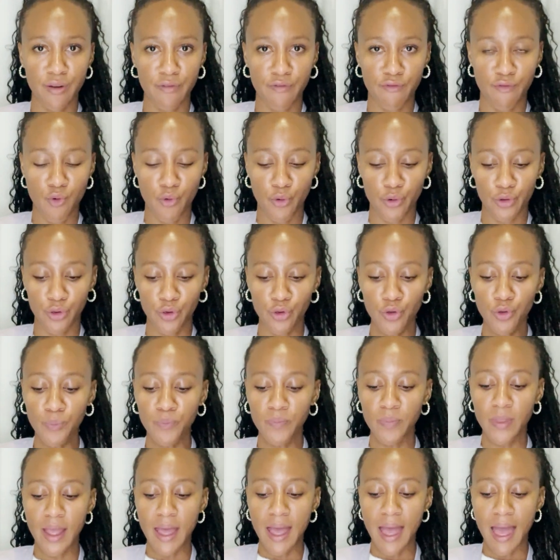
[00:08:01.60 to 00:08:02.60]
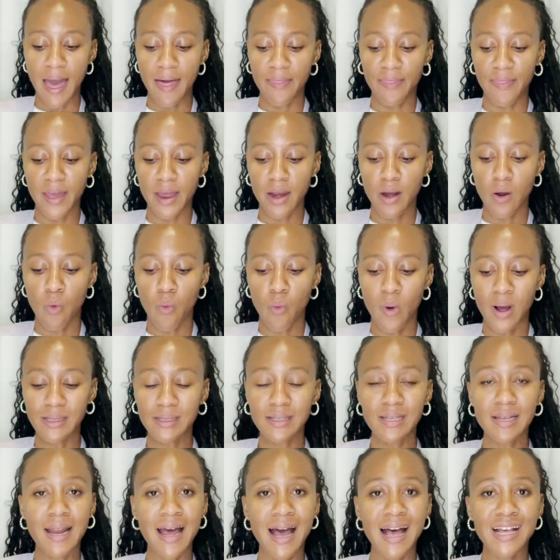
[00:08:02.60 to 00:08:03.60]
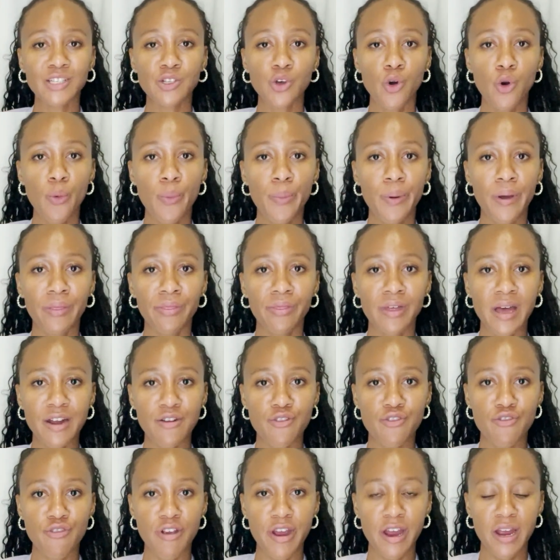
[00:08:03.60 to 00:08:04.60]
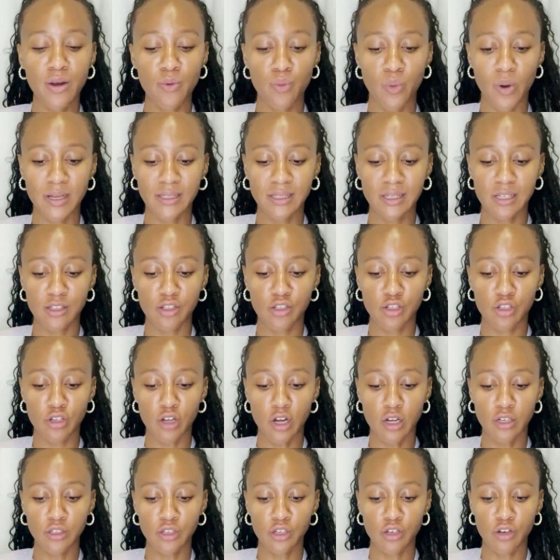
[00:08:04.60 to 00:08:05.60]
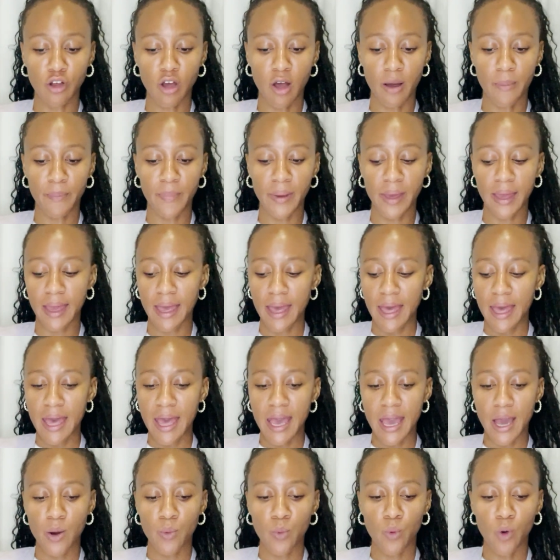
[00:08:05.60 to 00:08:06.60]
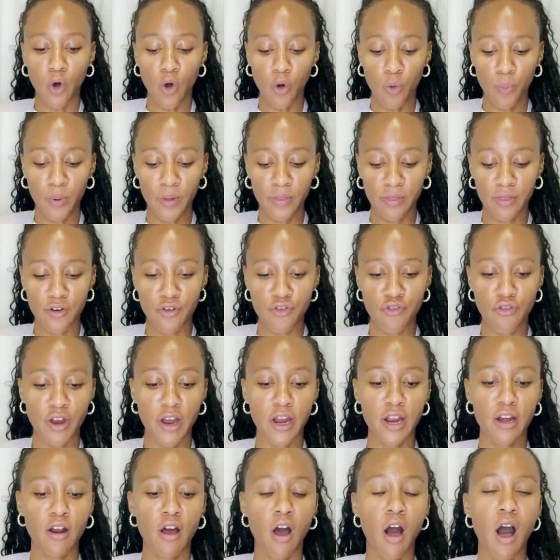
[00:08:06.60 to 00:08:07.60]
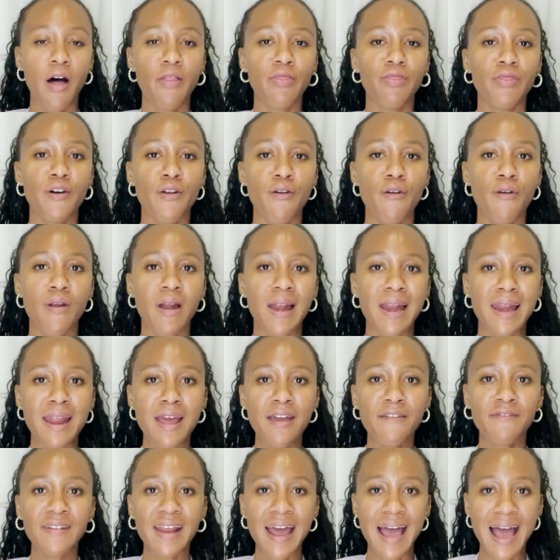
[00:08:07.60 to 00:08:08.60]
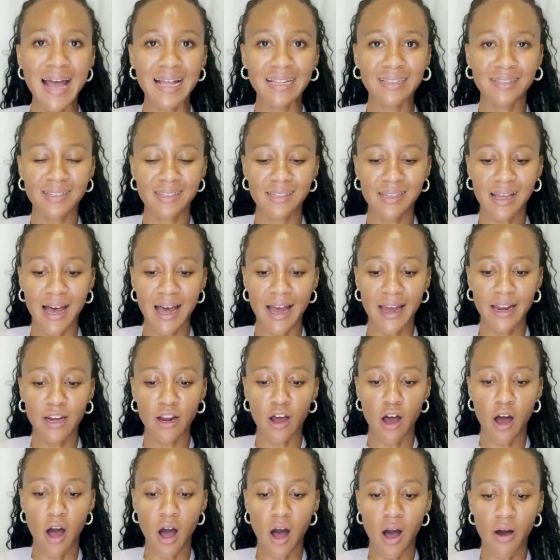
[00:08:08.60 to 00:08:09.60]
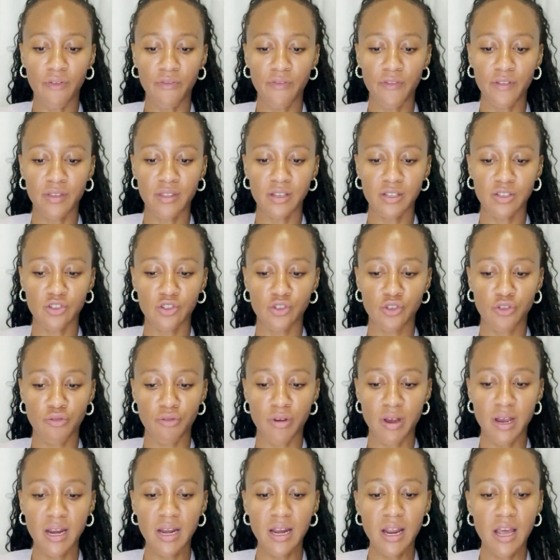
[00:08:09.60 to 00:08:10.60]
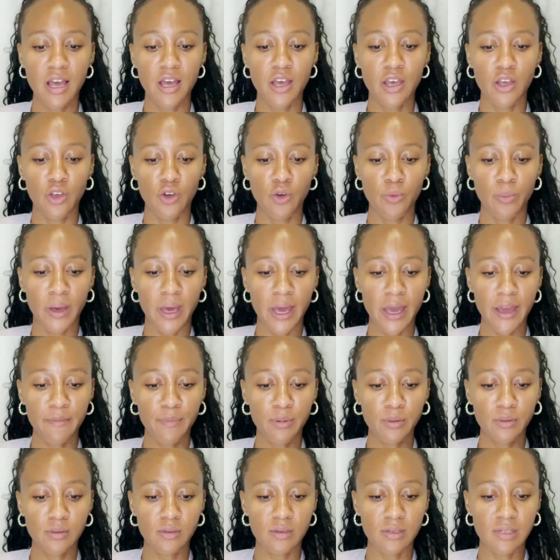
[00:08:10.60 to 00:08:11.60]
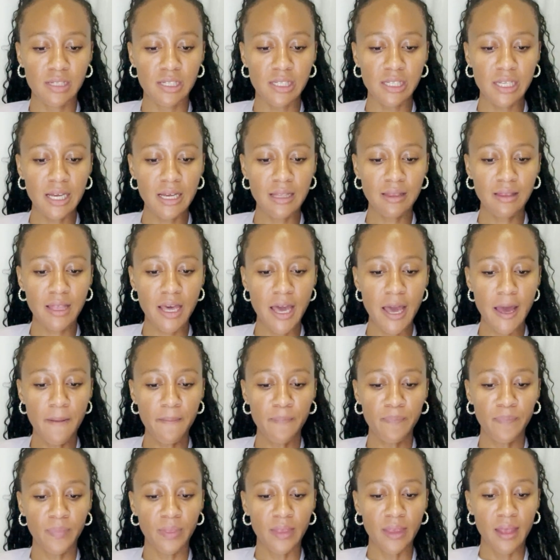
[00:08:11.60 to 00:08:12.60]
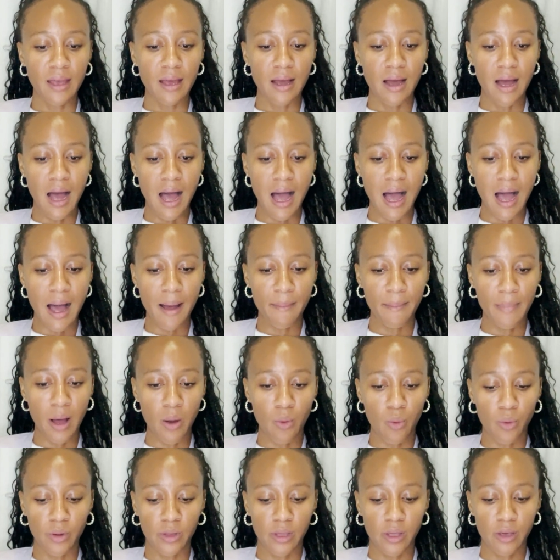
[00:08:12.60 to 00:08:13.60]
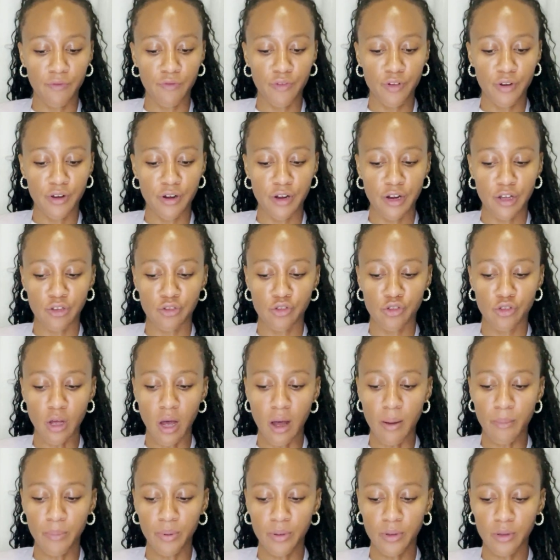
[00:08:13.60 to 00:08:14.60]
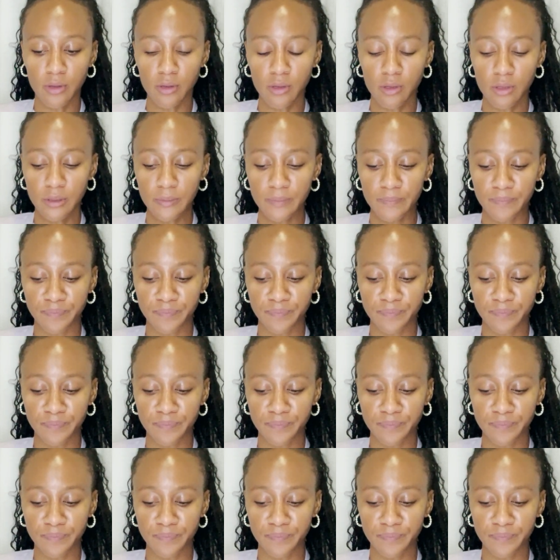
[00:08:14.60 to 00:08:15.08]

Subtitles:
for you. And then once it has opened that trade, once it started copying, it will open the trade on the left-hand side of the screen. You'll be able to see it there. I will give you an example.